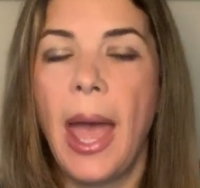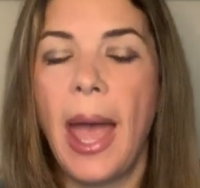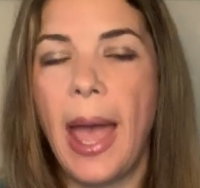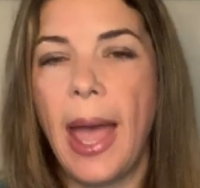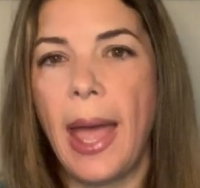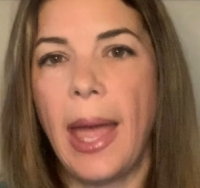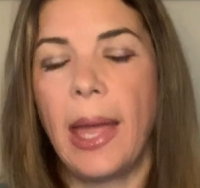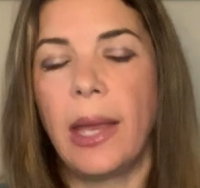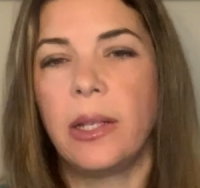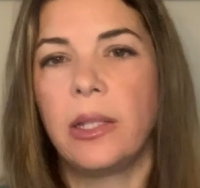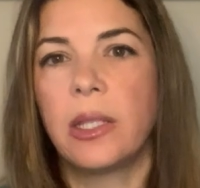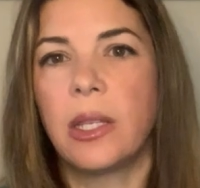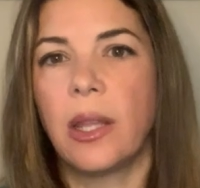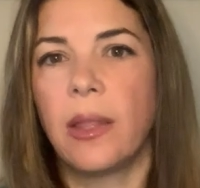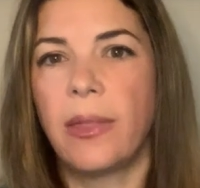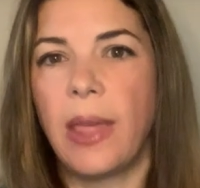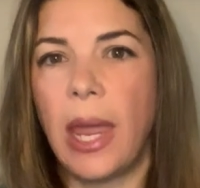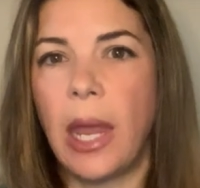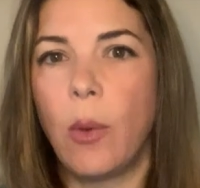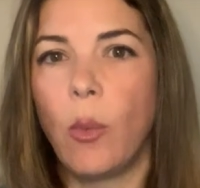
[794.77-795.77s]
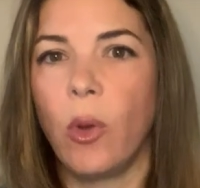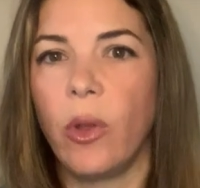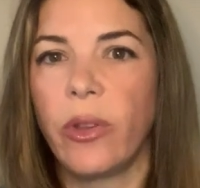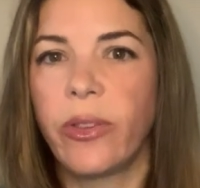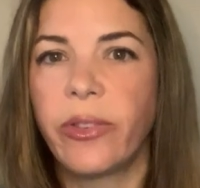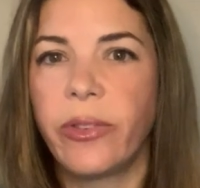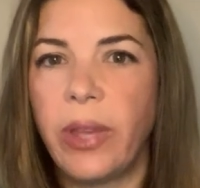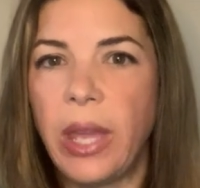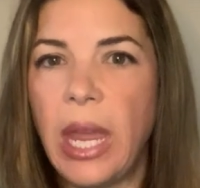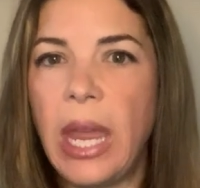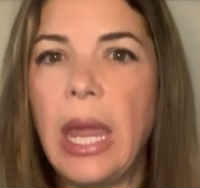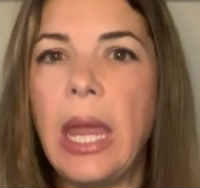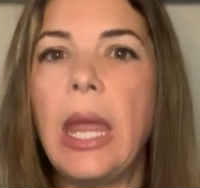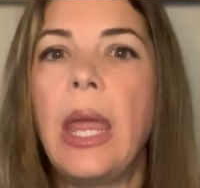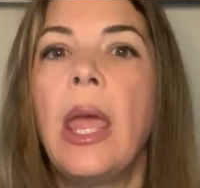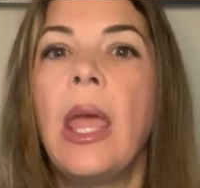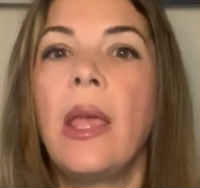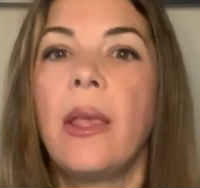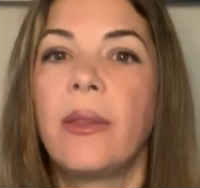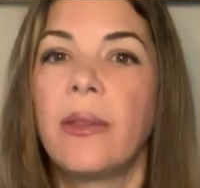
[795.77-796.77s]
and they will see